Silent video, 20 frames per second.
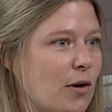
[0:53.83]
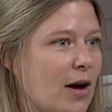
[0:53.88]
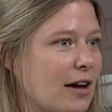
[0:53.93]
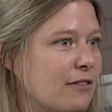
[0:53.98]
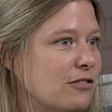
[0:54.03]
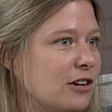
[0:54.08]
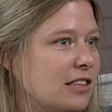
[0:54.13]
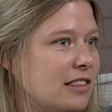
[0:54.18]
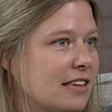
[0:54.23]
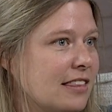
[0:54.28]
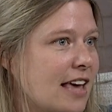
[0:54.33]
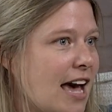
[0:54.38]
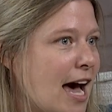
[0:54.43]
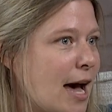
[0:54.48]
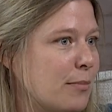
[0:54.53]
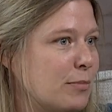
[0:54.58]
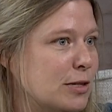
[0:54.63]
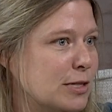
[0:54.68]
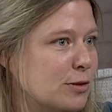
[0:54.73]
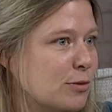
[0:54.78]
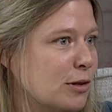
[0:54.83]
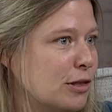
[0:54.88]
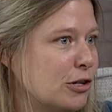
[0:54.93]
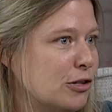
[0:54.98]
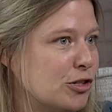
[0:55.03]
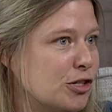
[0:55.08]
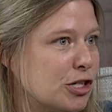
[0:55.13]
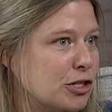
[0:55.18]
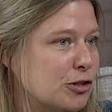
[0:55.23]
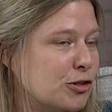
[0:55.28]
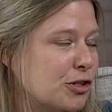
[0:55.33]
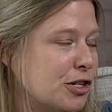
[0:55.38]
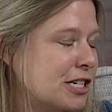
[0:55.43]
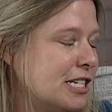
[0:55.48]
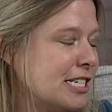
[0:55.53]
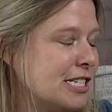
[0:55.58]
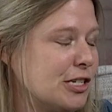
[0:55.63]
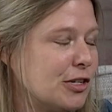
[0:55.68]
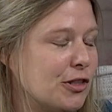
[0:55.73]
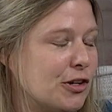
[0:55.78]
Everything that happens with your
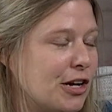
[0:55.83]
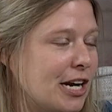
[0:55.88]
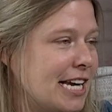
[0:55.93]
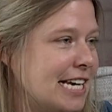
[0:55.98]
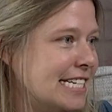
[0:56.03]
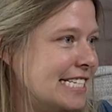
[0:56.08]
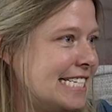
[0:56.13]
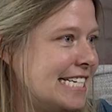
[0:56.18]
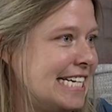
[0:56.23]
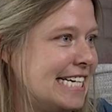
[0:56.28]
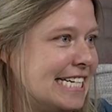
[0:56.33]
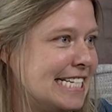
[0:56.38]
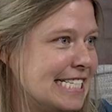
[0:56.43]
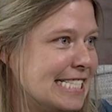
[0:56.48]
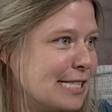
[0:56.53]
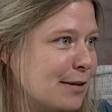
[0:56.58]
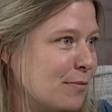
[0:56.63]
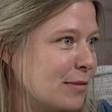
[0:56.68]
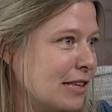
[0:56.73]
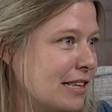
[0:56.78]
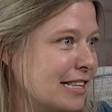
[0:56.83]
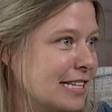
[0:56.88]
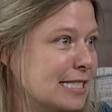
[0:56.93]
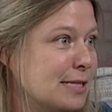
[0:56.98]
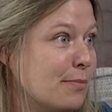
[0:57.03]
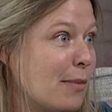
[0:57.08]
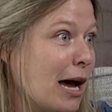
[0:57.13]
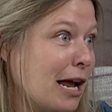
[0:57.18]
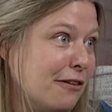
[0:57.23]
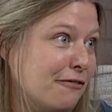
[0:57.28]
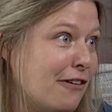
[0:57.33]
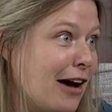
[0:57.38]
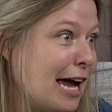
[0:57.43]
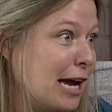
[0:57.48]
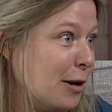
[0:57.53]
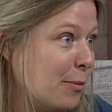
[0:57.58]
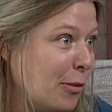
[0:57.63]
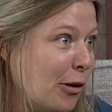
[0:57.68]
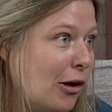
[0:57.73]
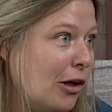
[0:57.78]
children until they're 18 is something that's
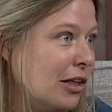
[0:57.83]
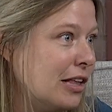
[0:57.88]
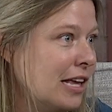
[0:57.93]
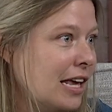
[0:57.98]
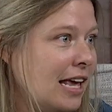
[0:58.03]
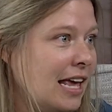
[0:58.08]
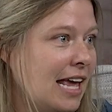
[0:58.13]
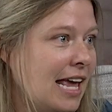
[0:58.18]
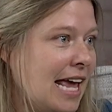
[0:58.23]
modifiable.